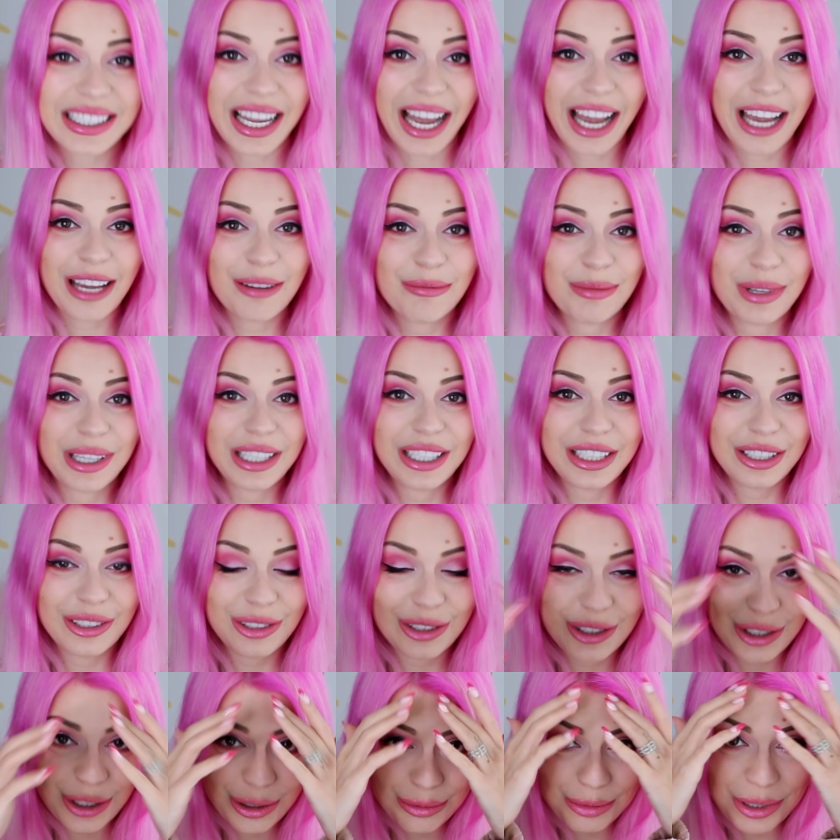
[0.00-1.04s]
time in
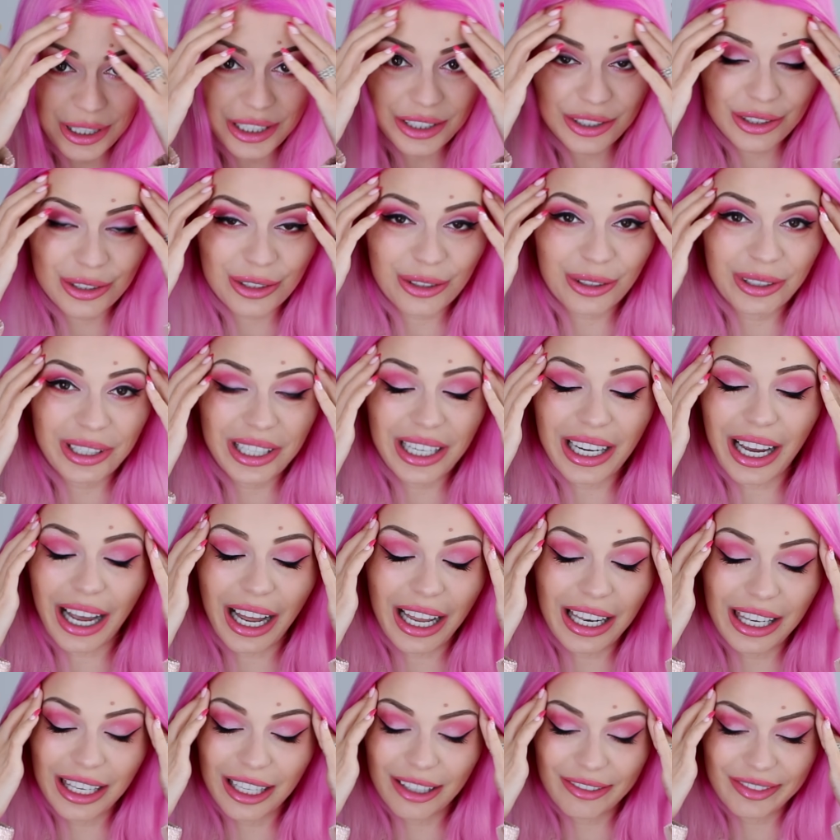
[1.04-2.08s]
YouTube history?
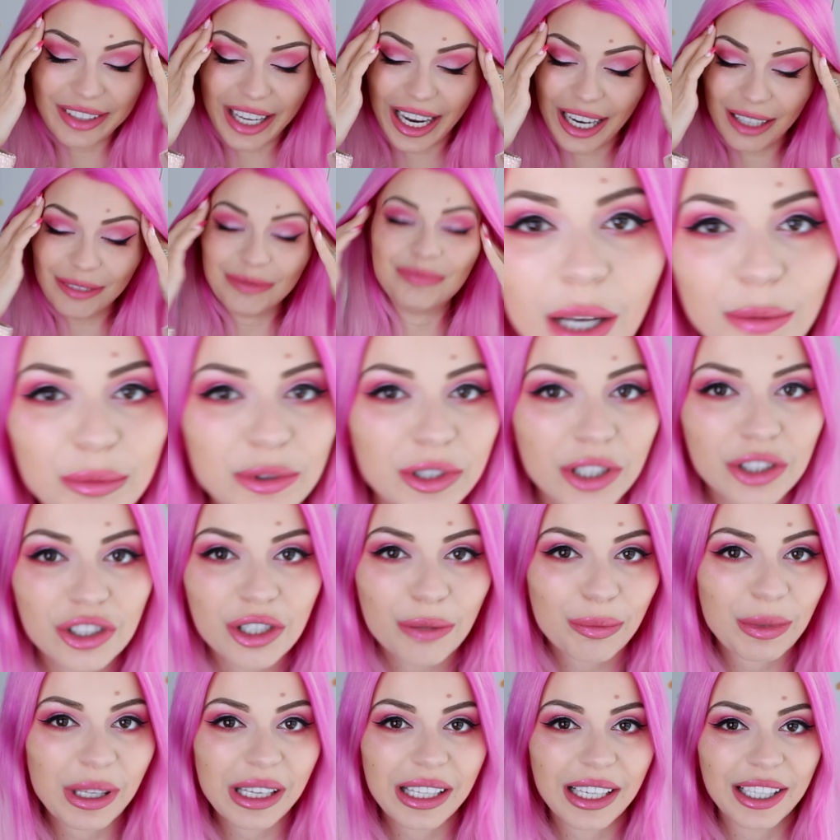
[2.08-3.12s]
I love that. I'm such a
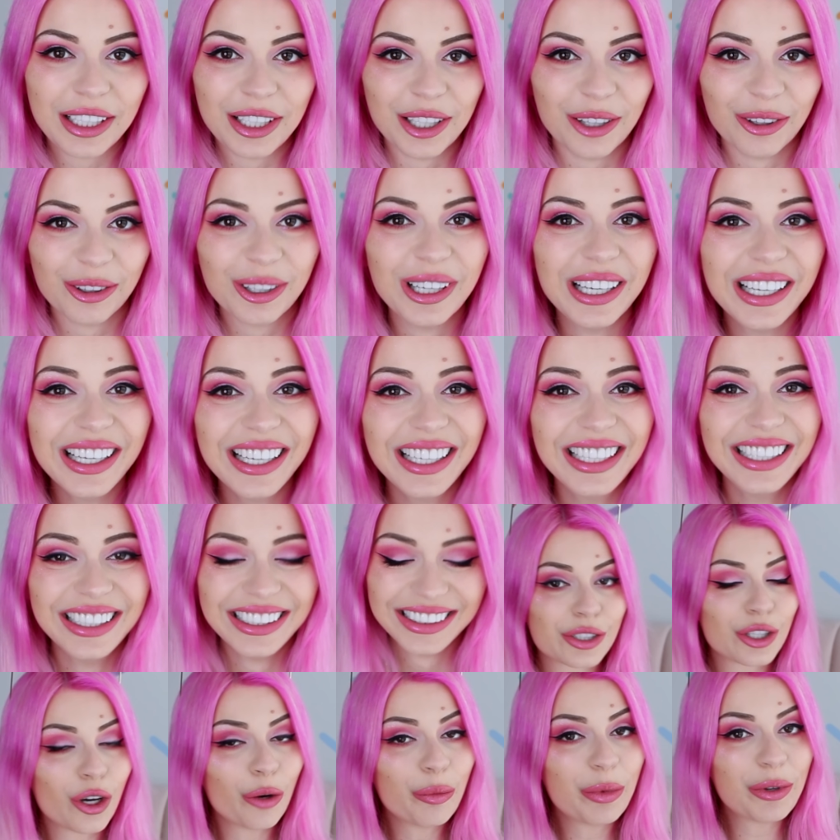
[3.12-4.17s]
millennial.
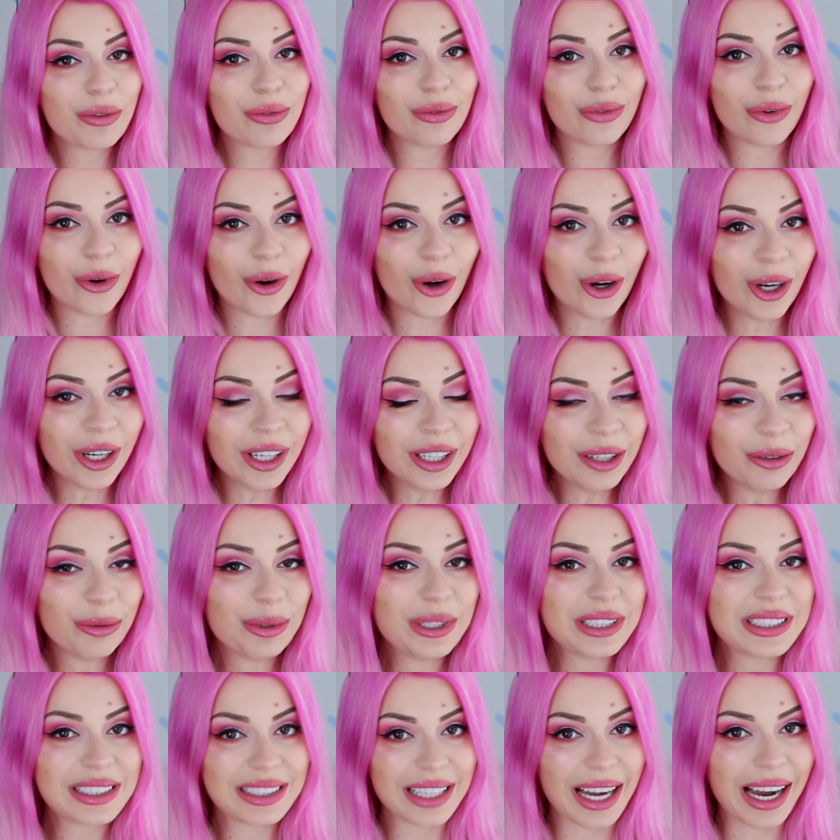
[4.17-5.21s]
So before
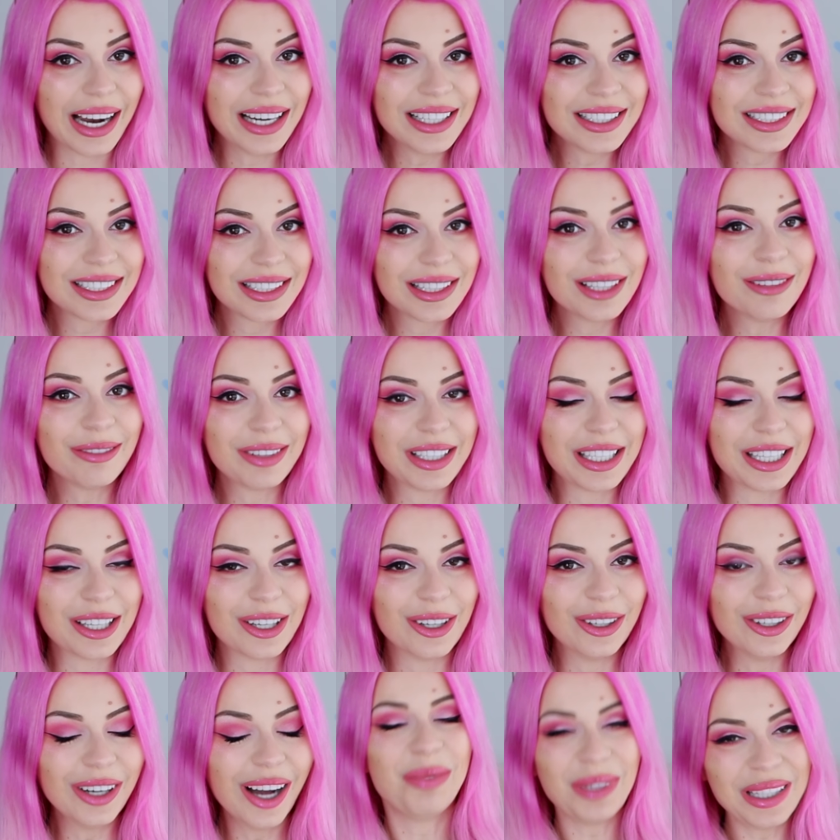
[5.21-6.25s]
we start the
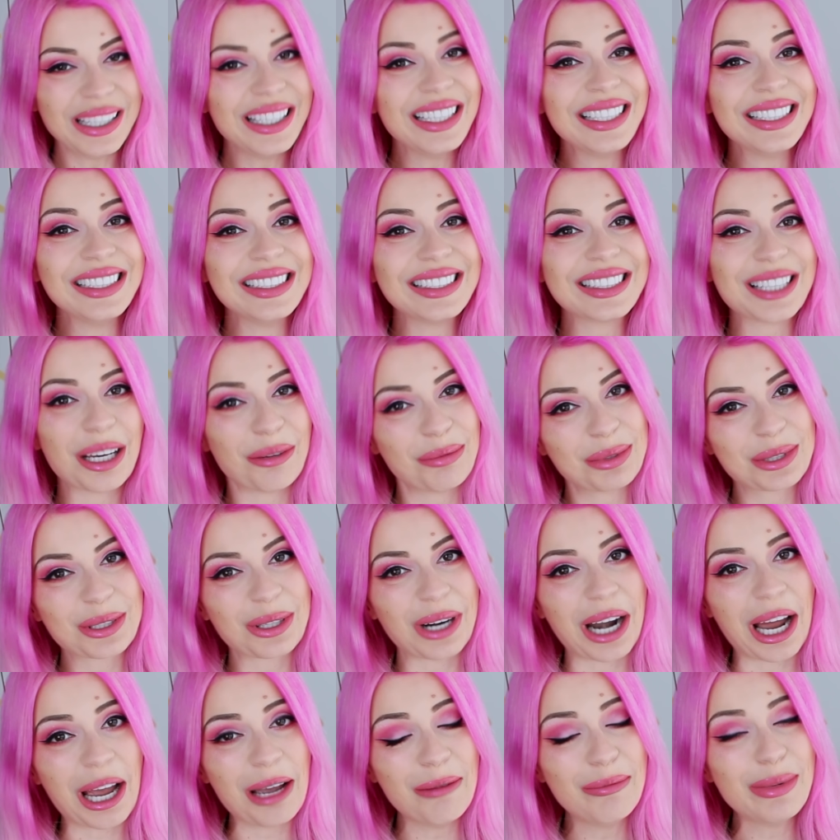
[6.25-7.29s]
video, please
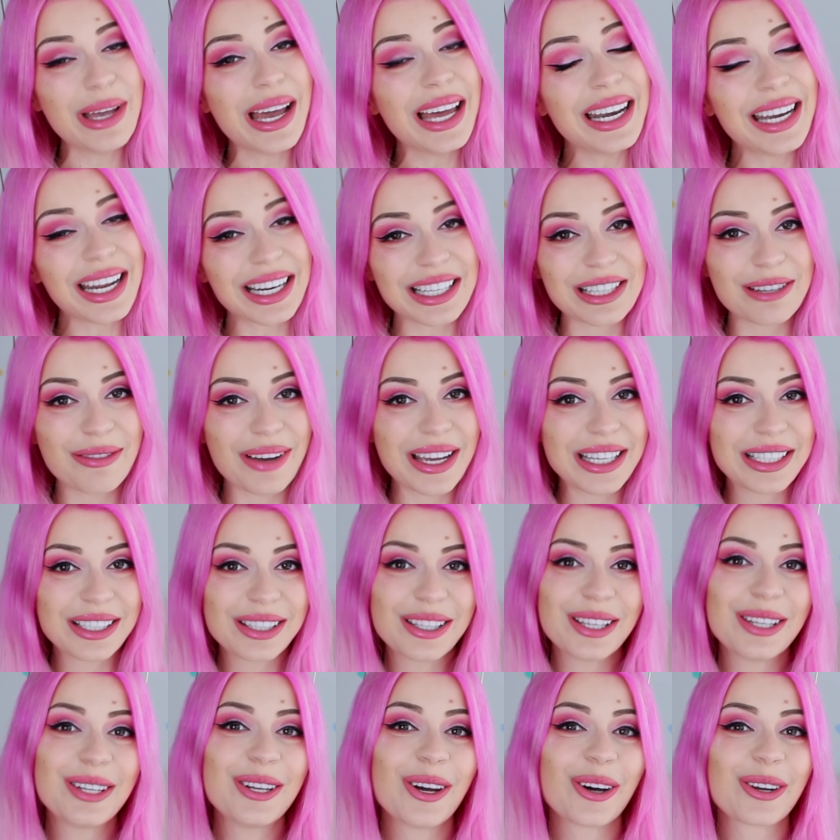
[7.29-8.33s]
subscribe and activate
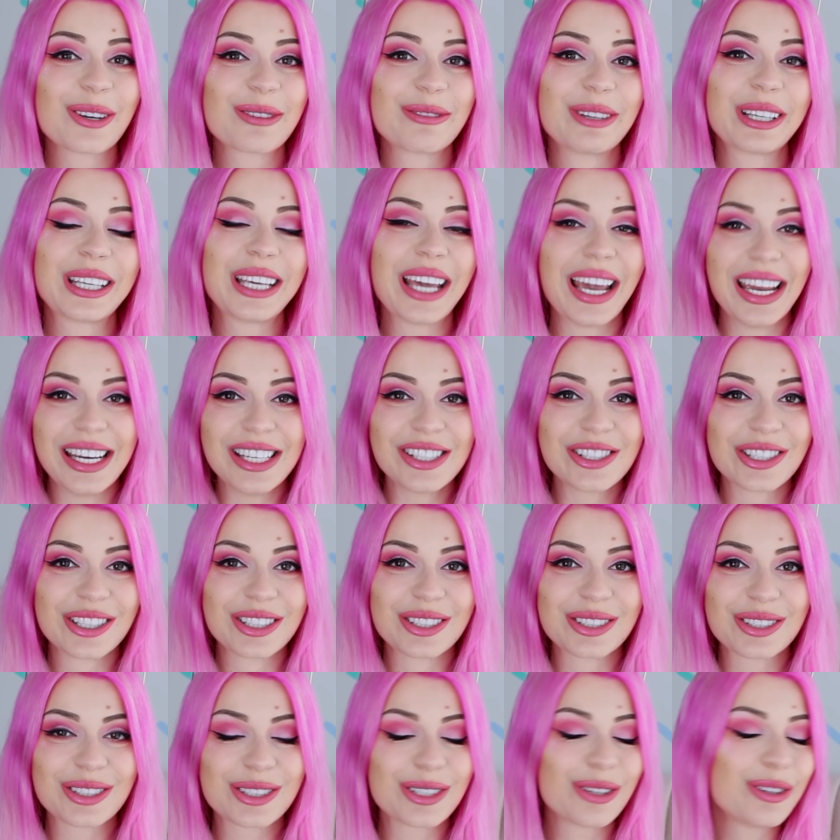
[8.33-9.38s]
the
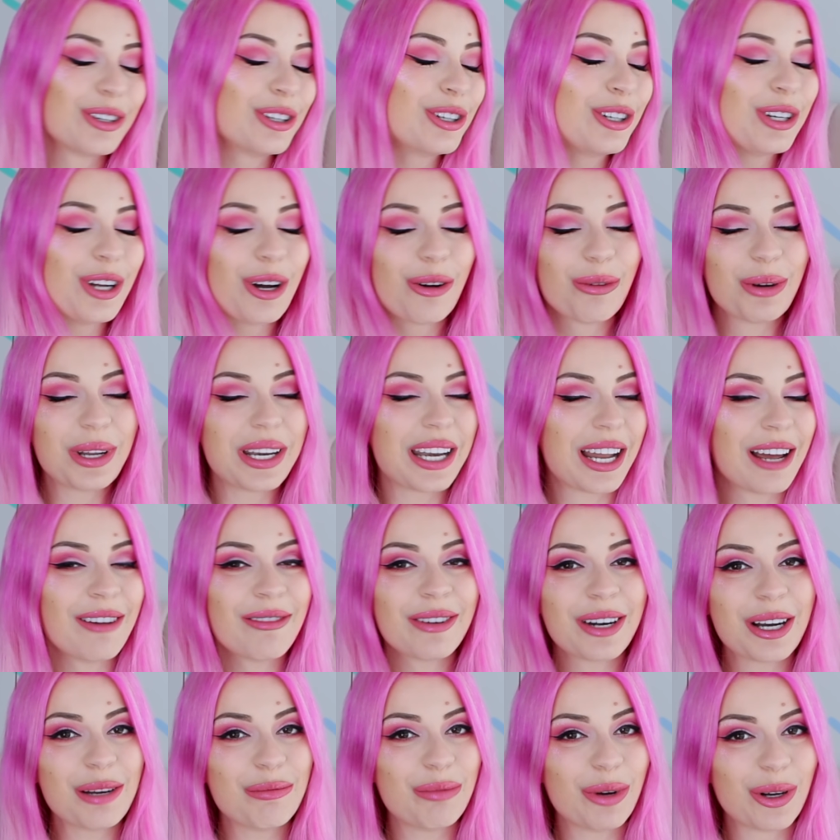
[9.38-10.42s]
notifications so you know
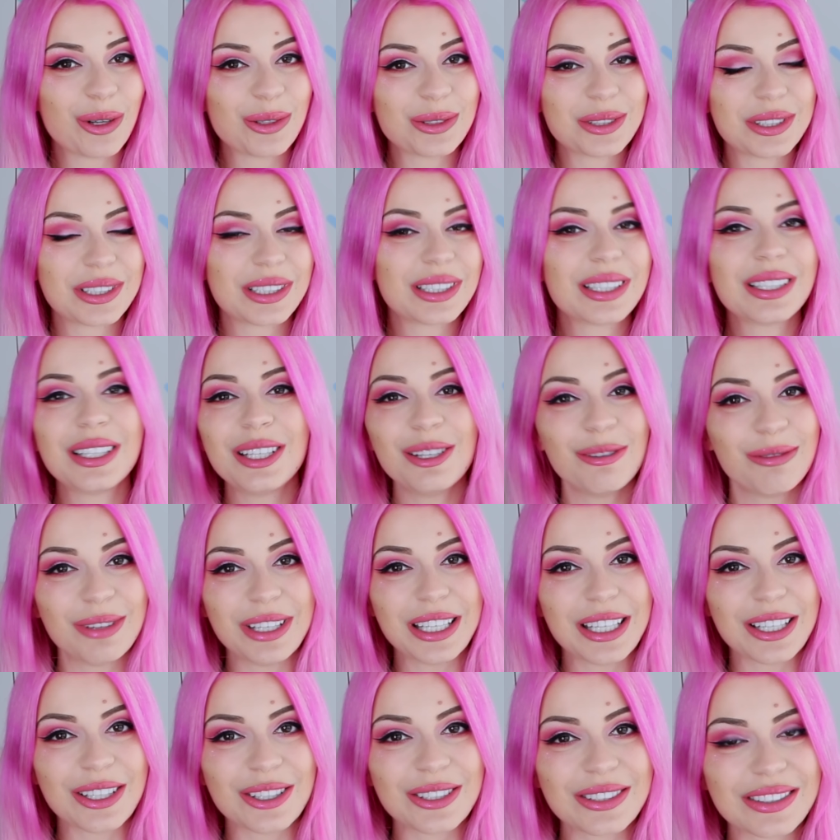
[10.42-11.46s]
whenever I post new
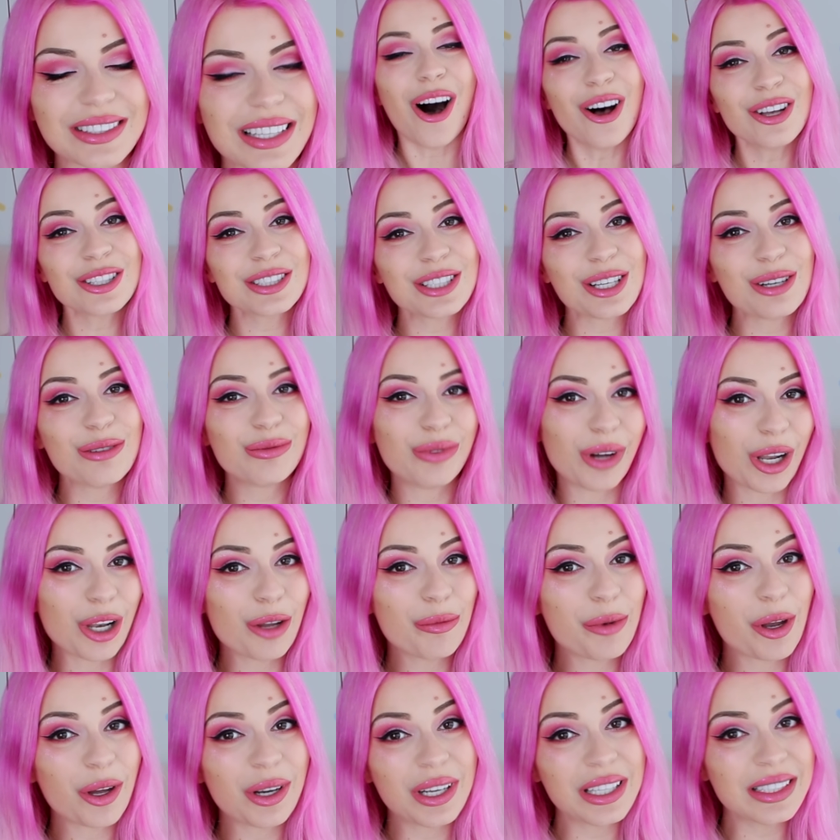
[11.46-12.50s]
videos. Also follow
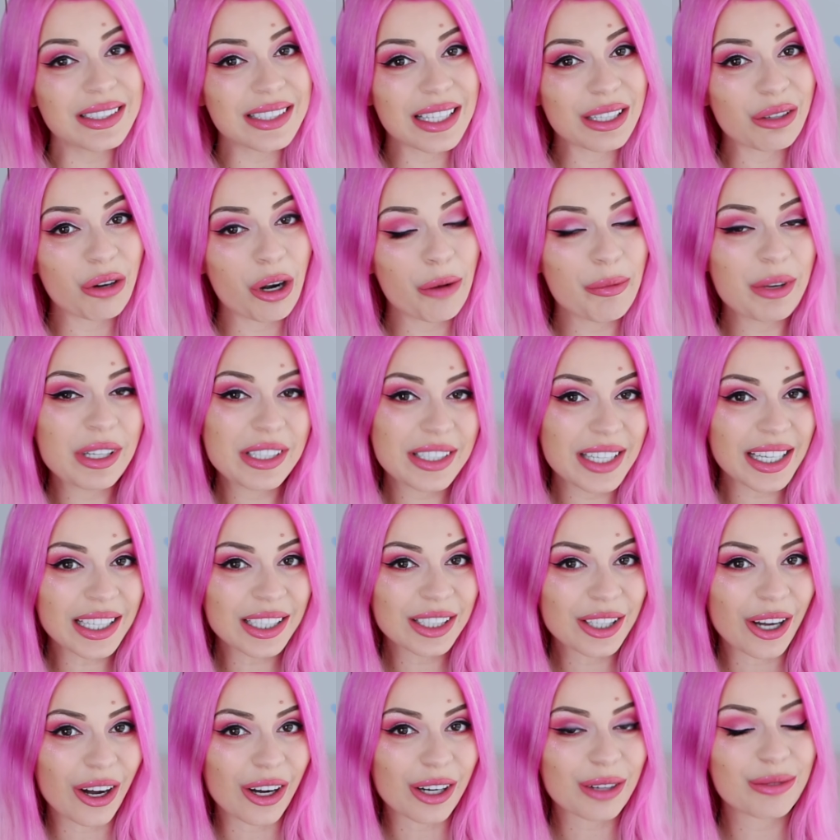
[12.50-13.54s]
me on Instagram and
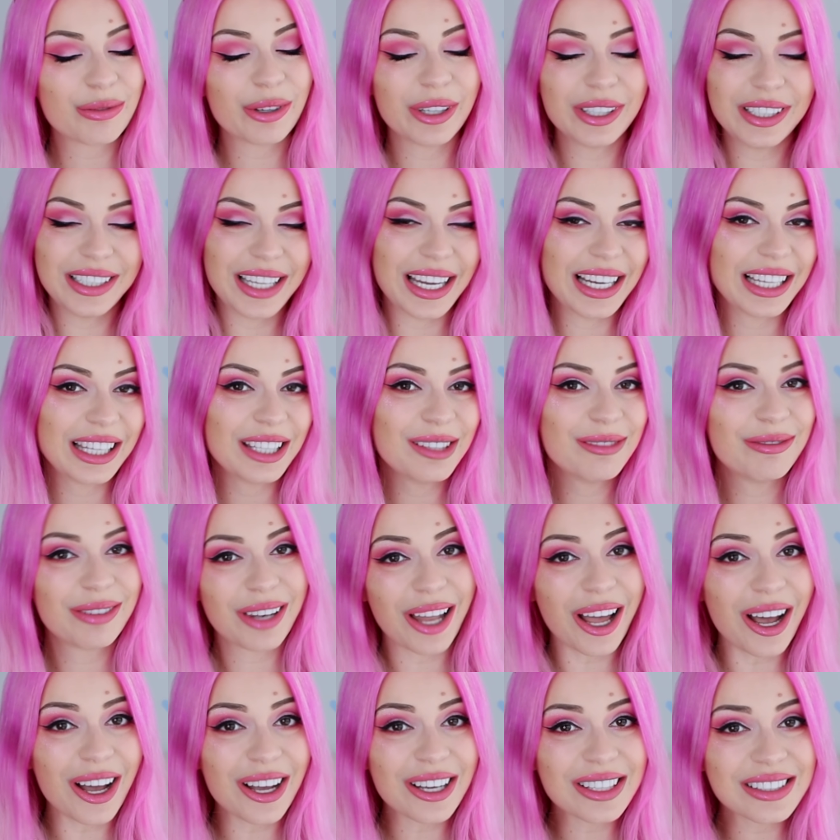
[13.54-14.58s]
TikTok for daily
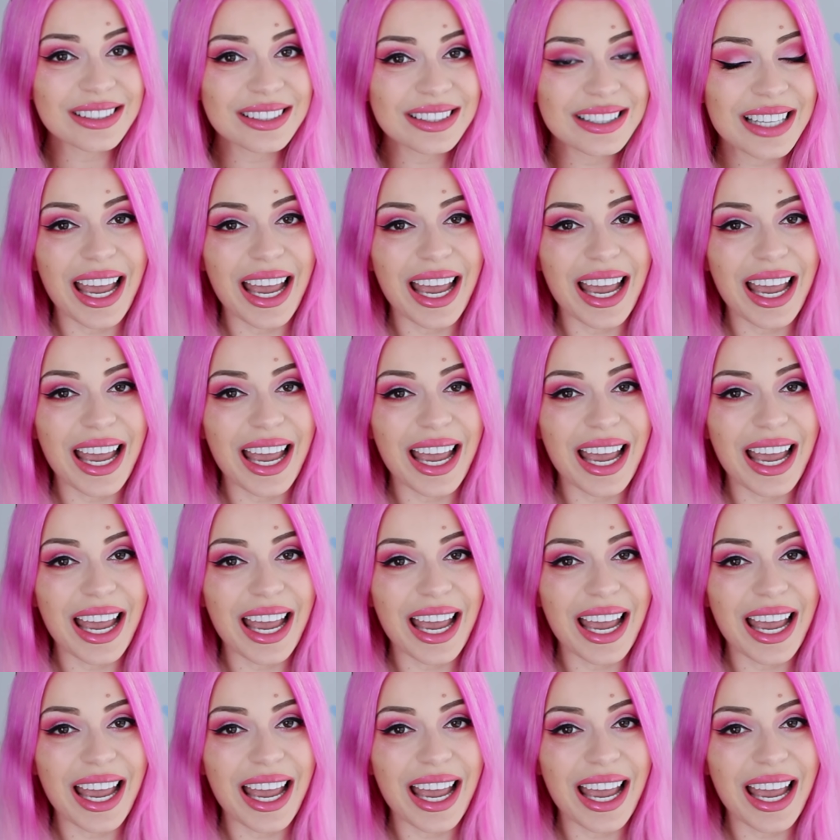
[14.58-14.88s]
vlogs